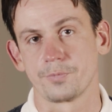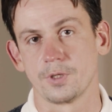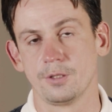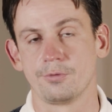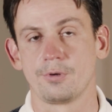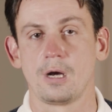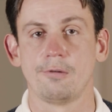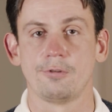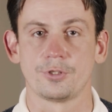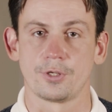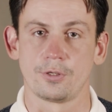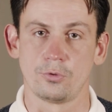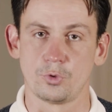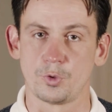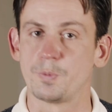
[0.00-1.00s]
and drivers
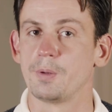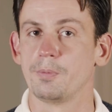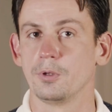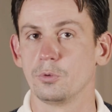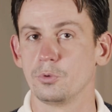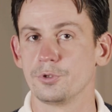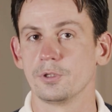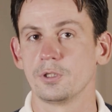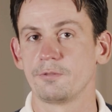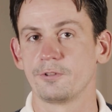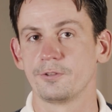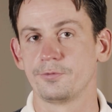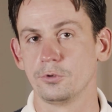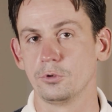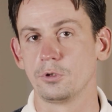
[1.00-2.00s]
are those people who
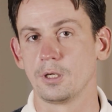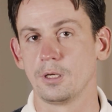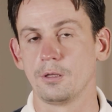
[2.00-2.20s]
deliver food,